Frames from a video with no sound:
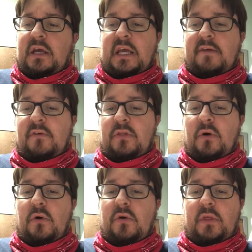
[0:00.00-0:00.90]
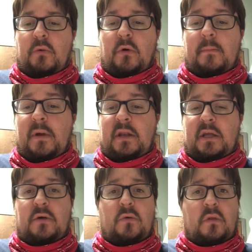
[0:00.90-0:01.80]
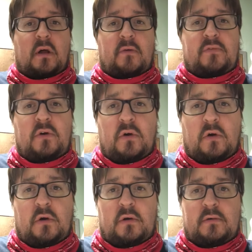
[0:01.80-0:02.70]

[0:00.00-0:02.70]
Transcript: even though there were many who loved her.